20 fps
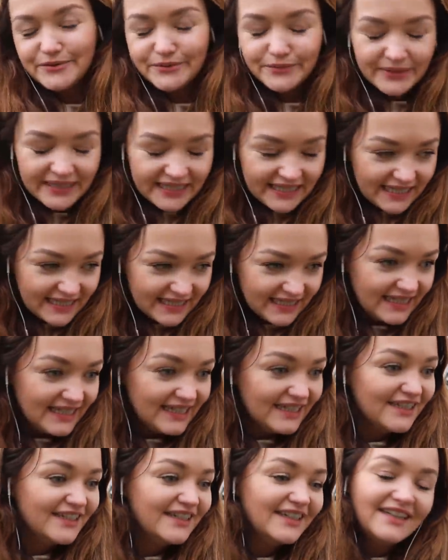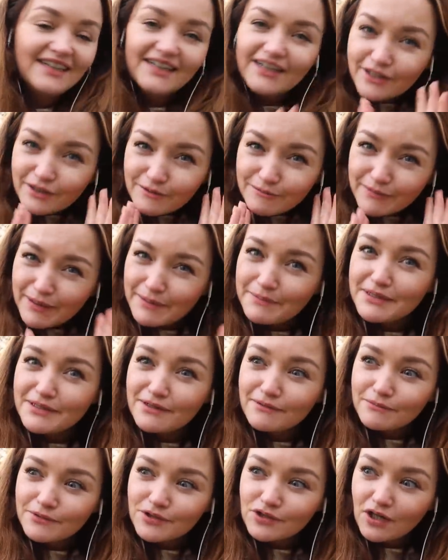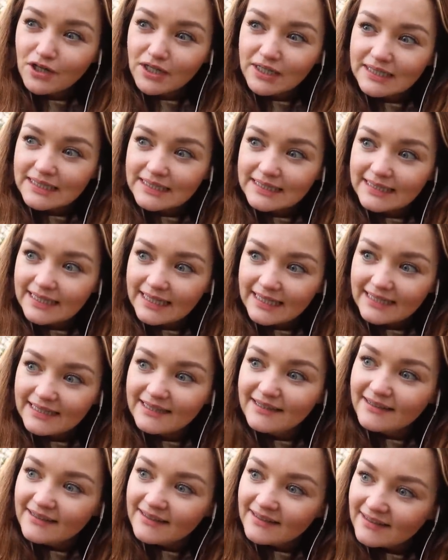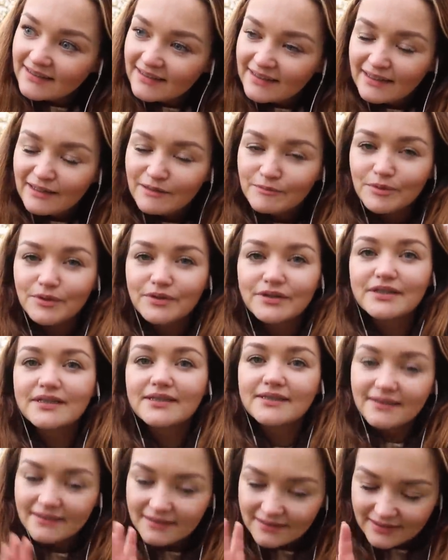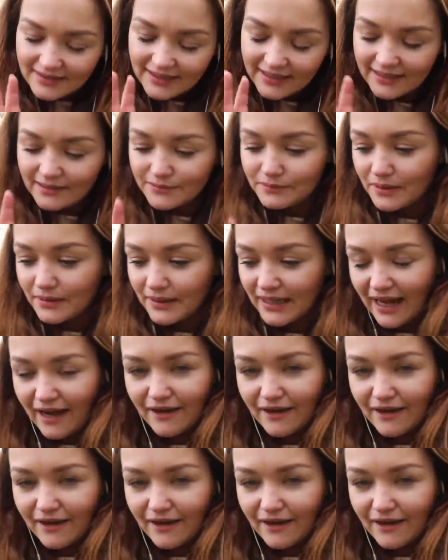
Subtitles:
We need maybe something stronger than tea, but tea is what I'll